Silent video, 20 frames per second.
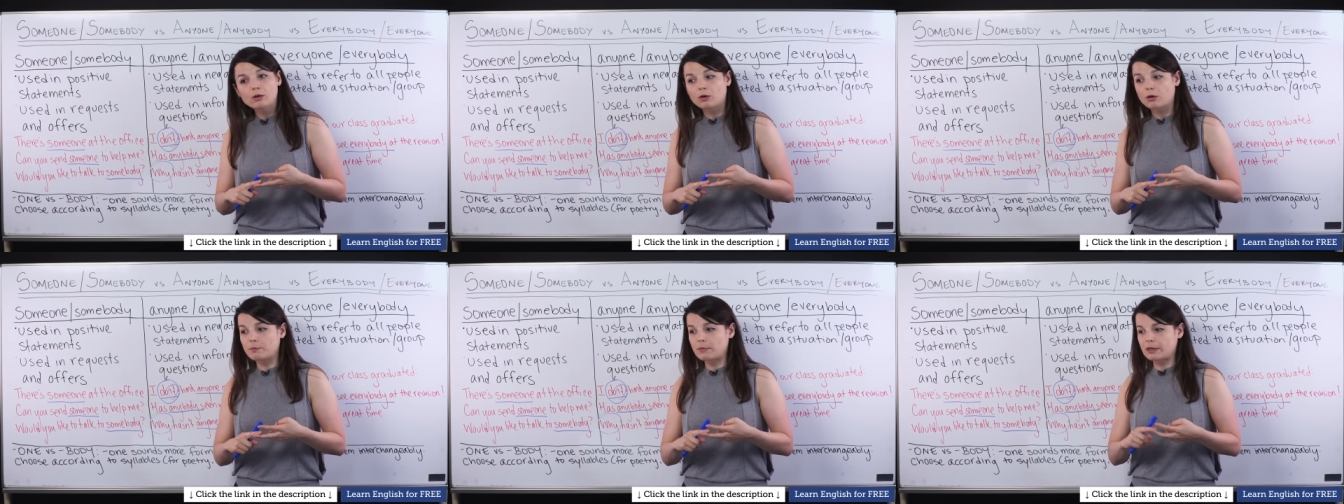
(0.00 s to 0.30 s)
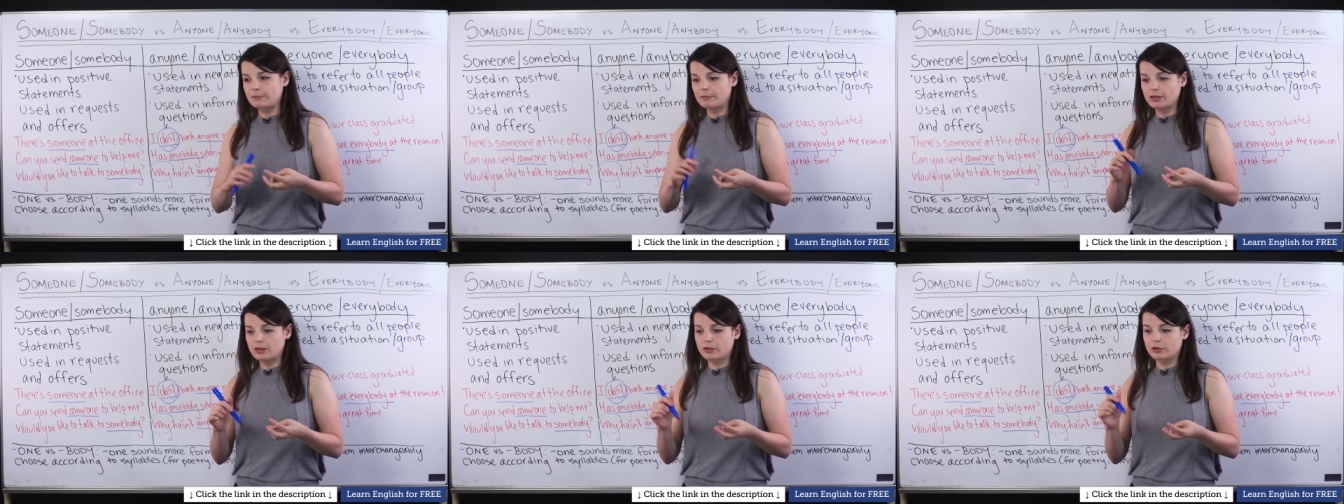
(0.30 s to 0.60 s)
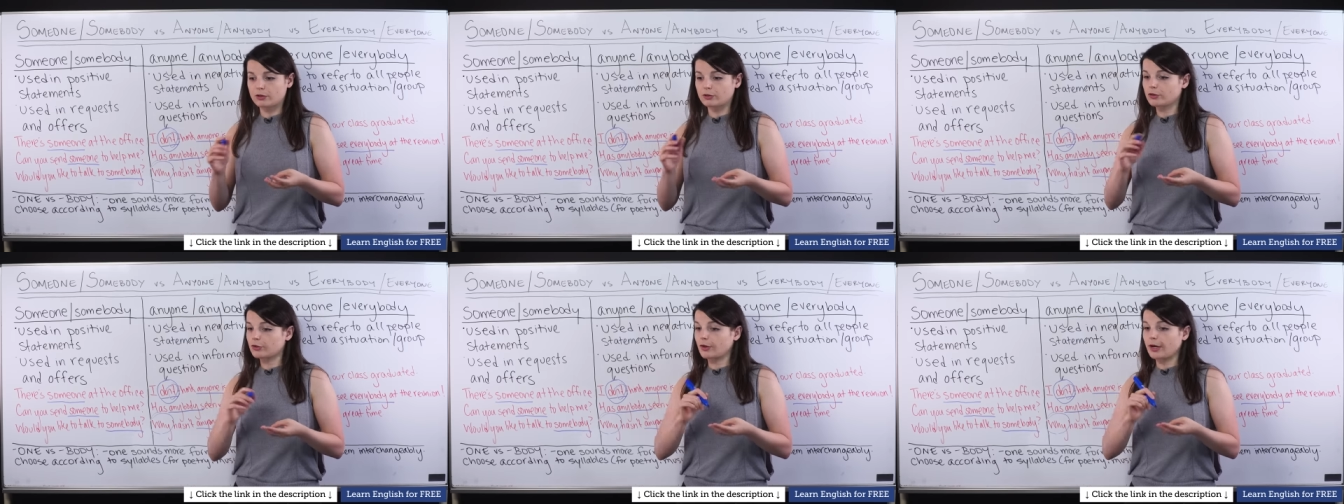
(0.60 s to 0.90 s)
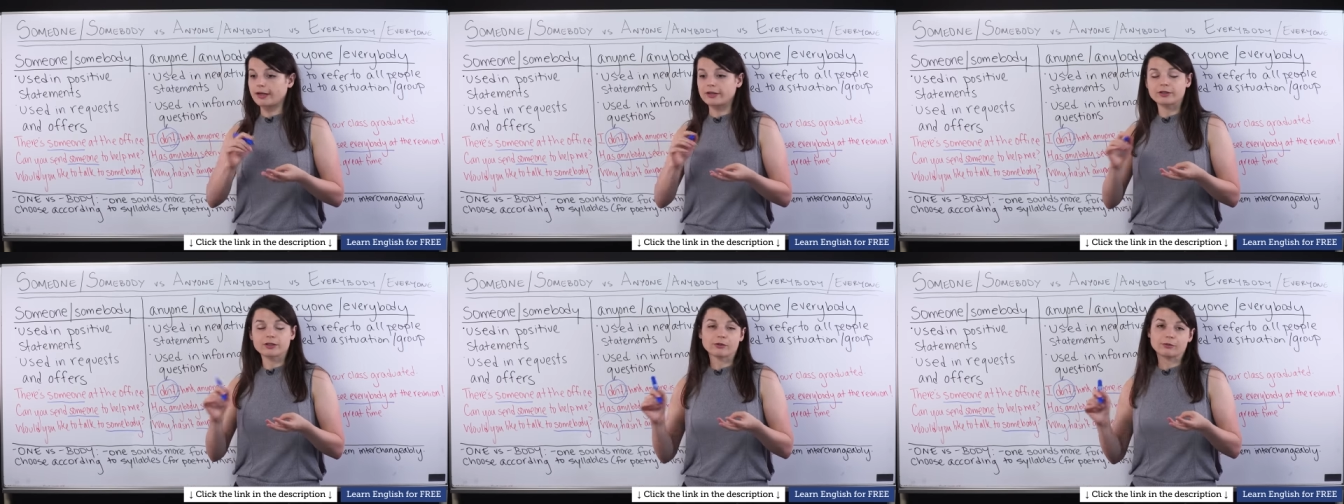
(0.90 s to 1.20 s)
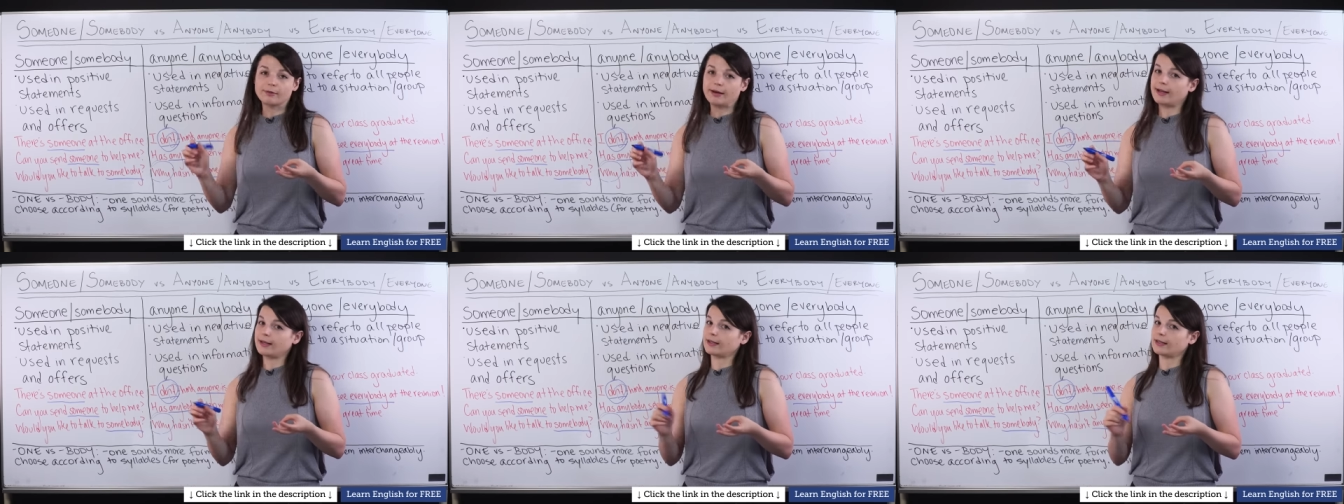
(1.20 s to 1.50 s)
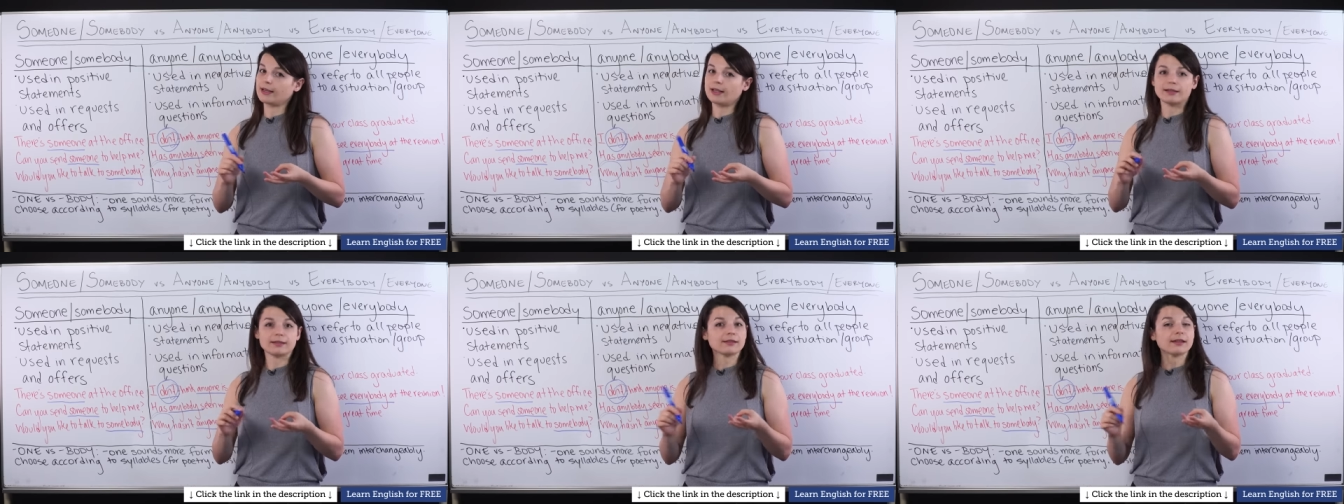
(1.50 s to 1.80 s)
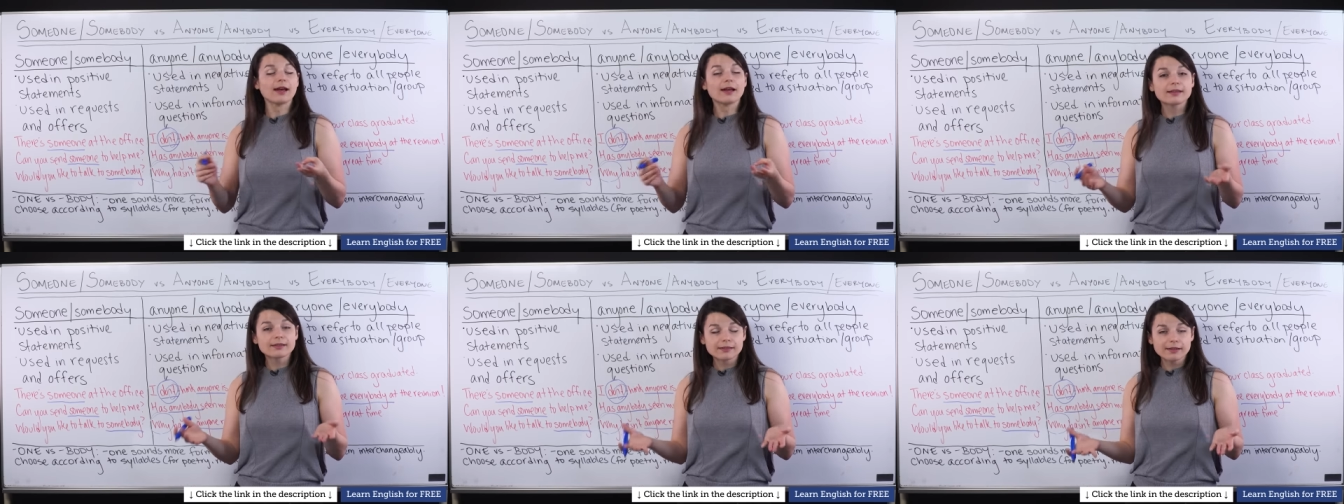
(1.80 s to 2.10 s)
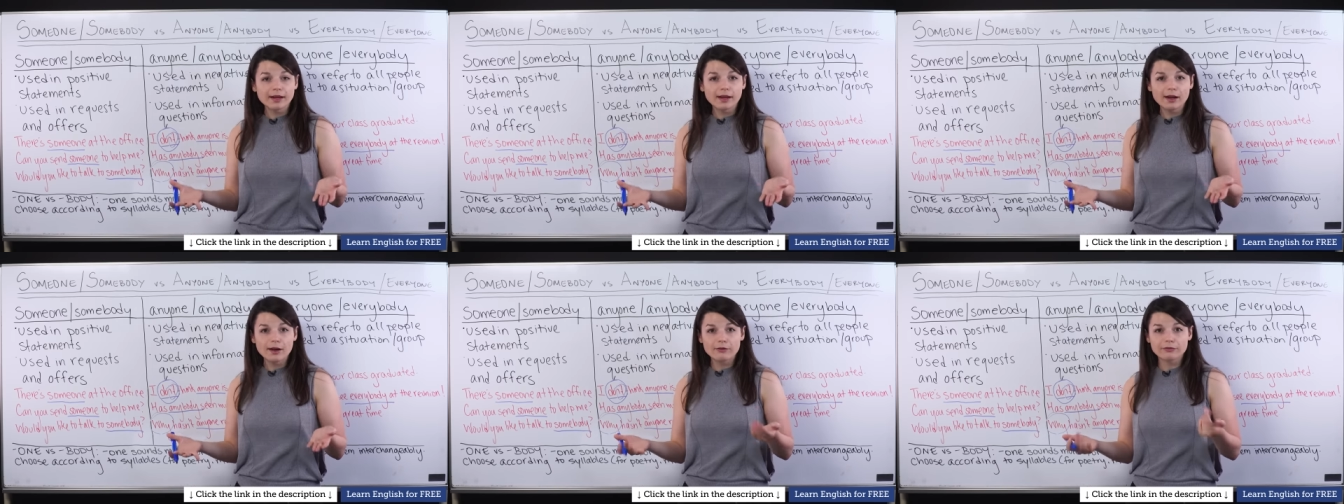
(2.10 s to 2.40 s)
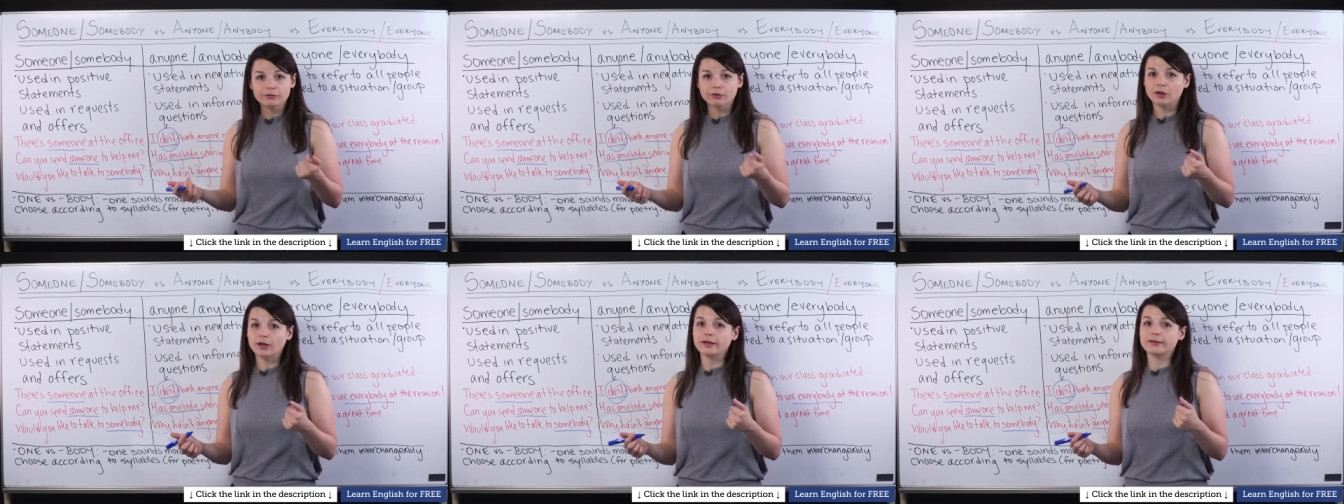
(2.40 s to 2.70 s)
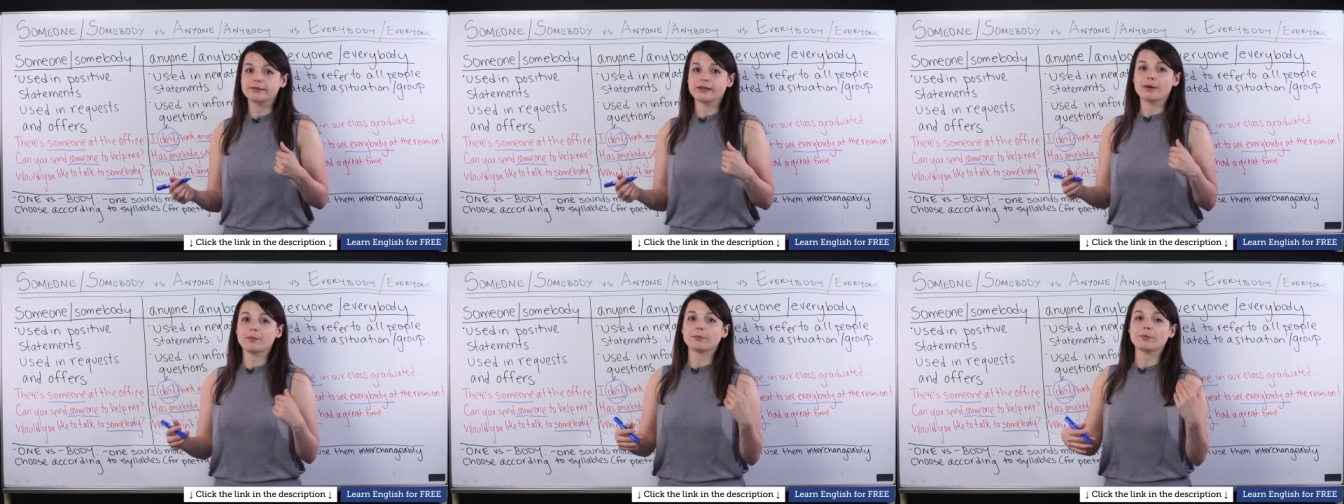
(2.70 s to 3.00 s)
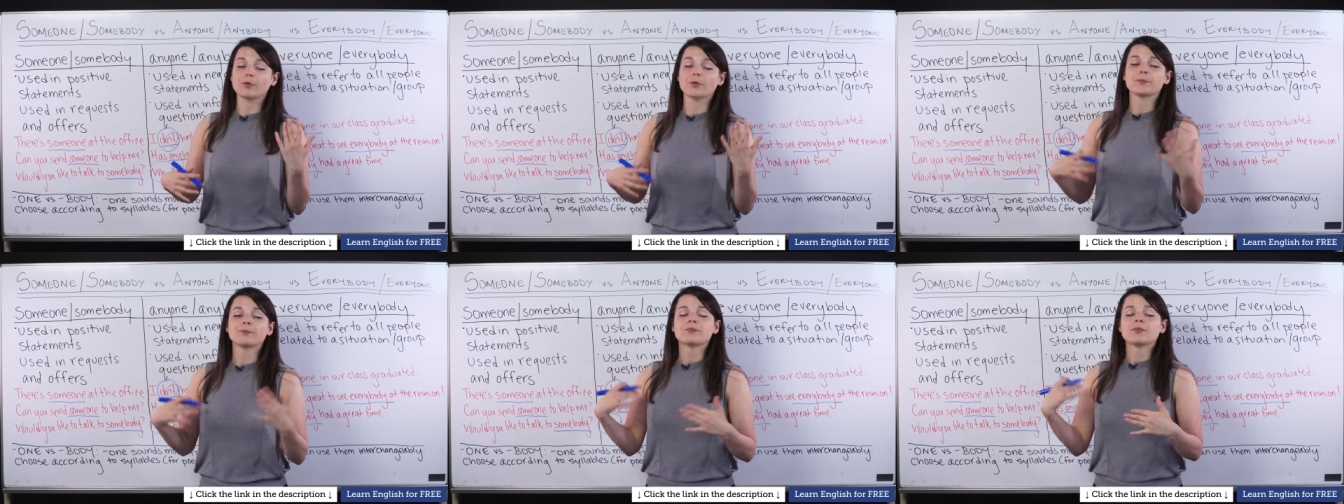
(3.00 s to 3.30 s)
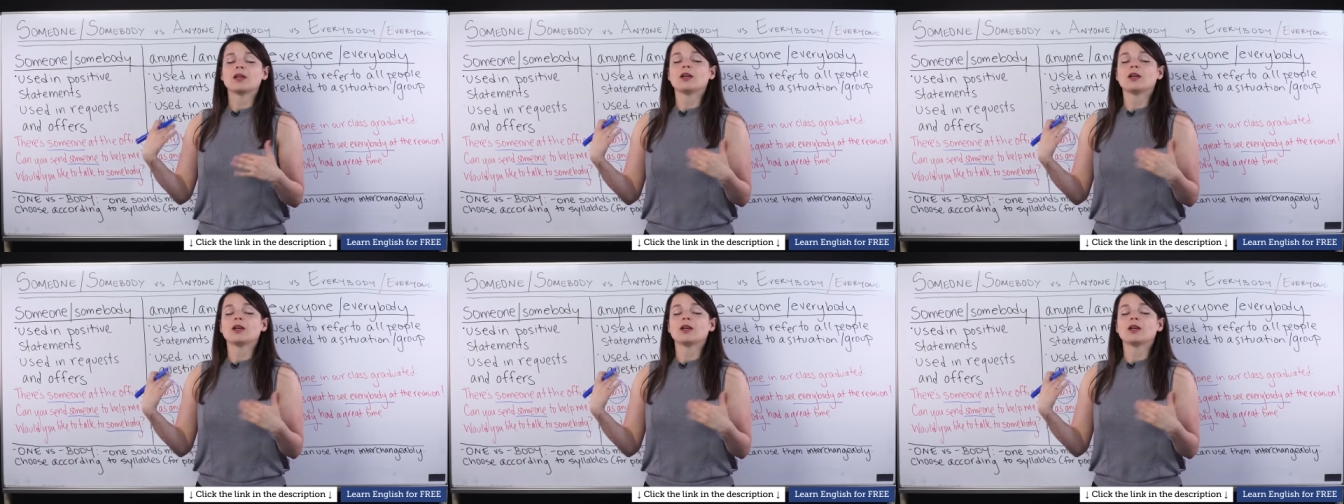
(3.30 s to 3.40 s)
or maybe you're trying to write a nice essay, for example.